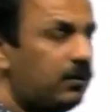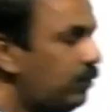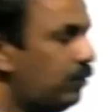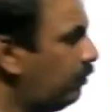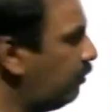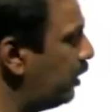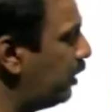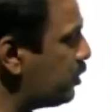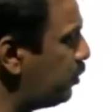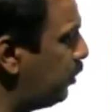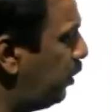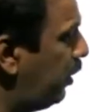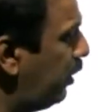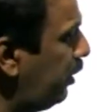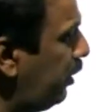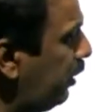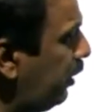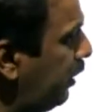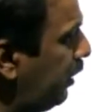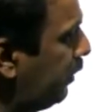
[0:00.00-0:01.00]
once more,
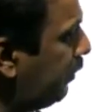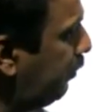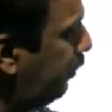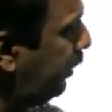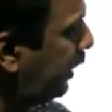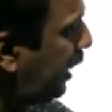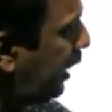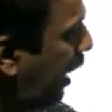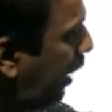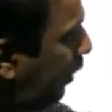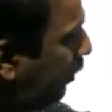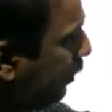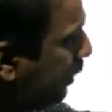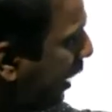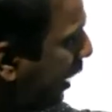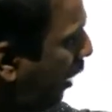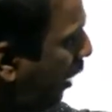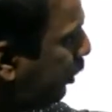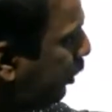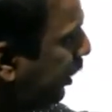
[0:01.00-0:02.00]
we have an
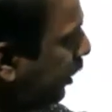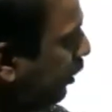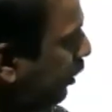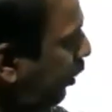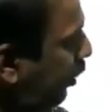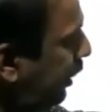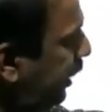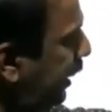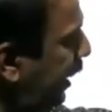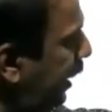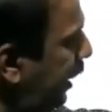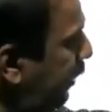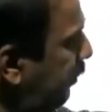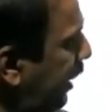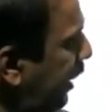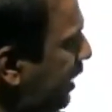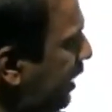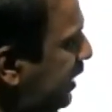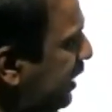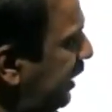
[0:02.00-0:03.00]
outer coil and we
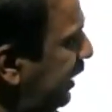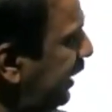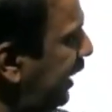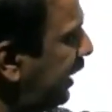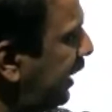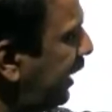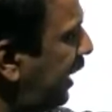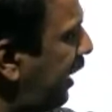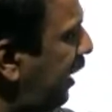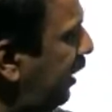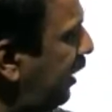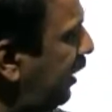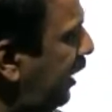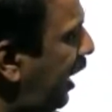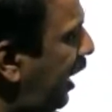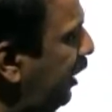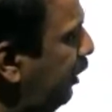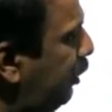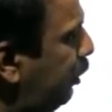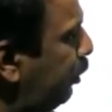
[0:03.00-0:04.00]
are sending a current
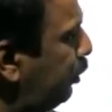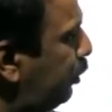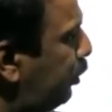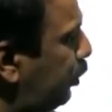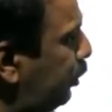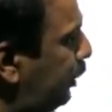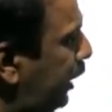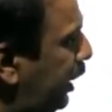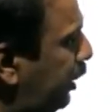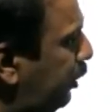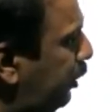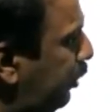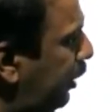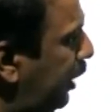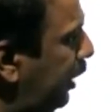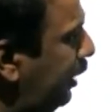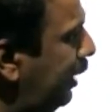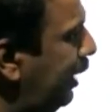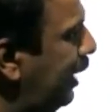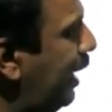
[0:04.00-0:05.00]
I2 through that
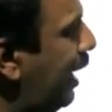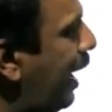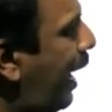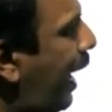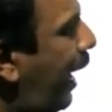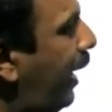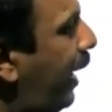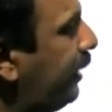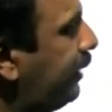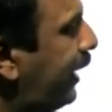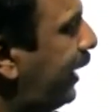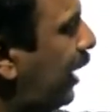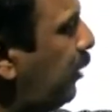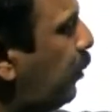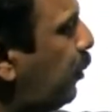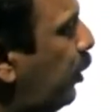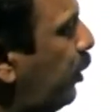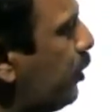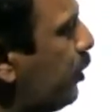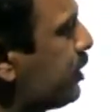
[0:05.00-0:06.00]
one, and that
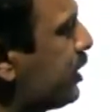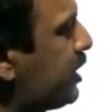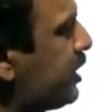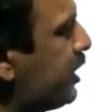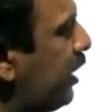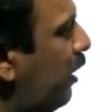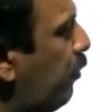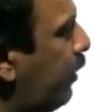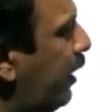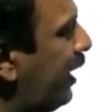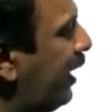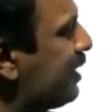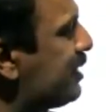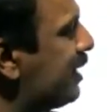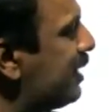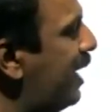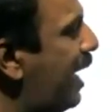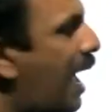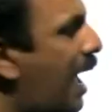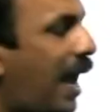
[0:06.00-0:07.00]
produces a flux,
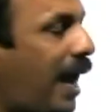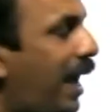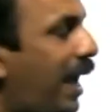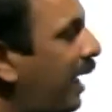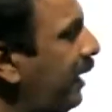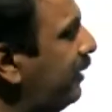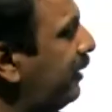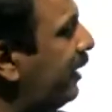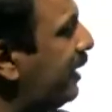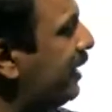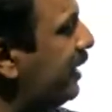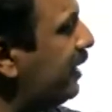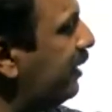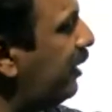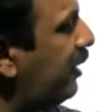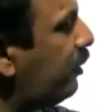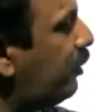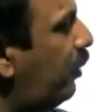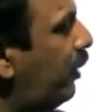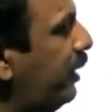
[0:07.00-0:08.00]
and the
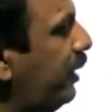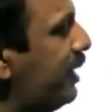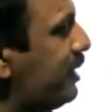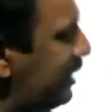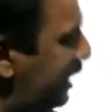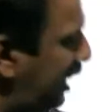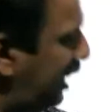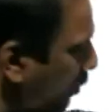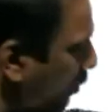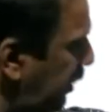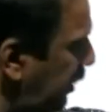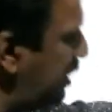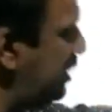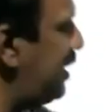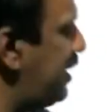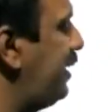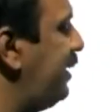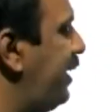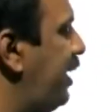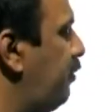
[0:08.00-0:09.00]
inner coil is kept
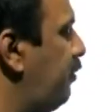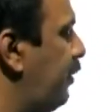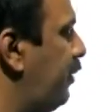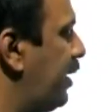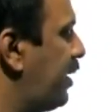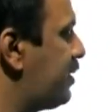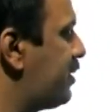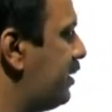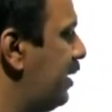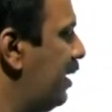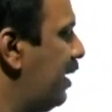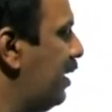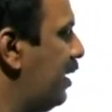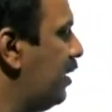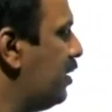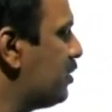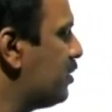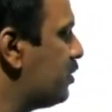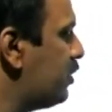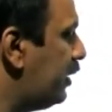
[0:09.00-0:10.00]
inside that flux.
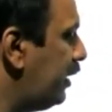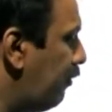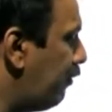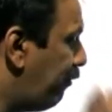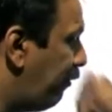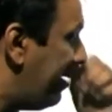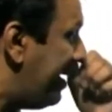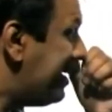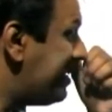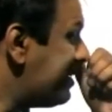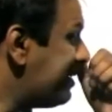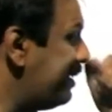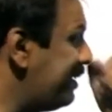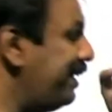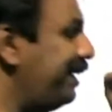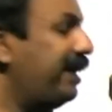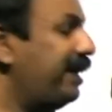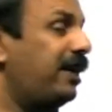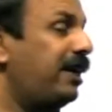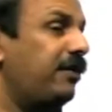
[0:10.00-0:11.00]
So the flux
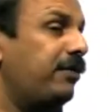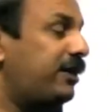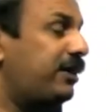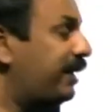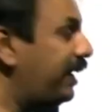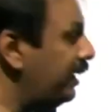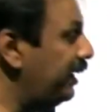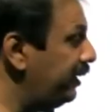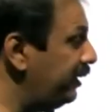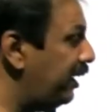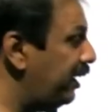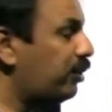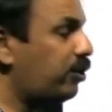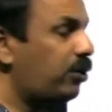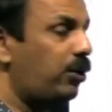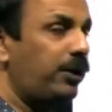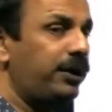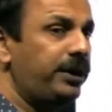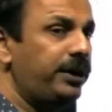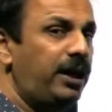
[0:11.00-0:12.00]
linked with the inner
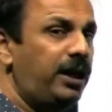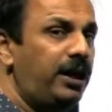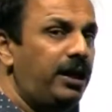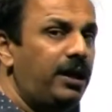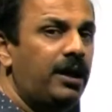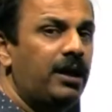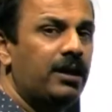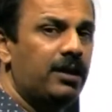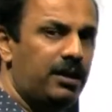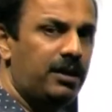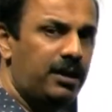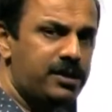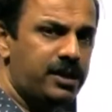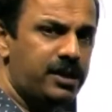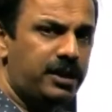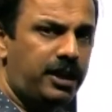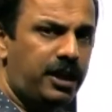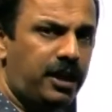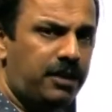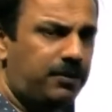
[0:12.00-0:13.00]
coil,
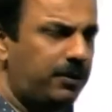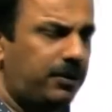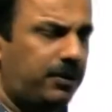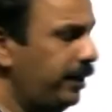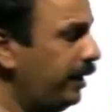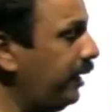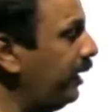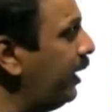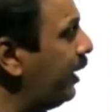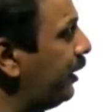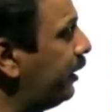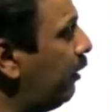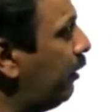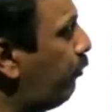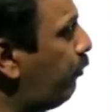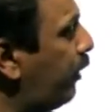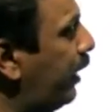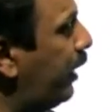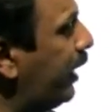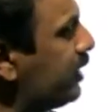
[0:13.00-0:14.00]
listen carefully, the
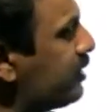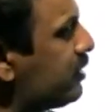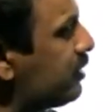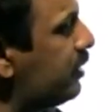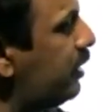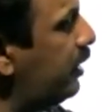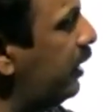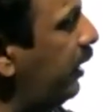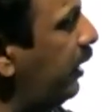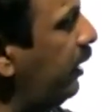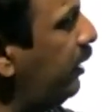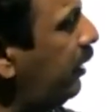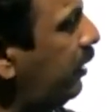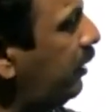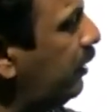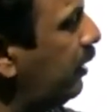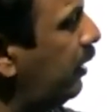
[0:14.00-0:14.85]
flux linked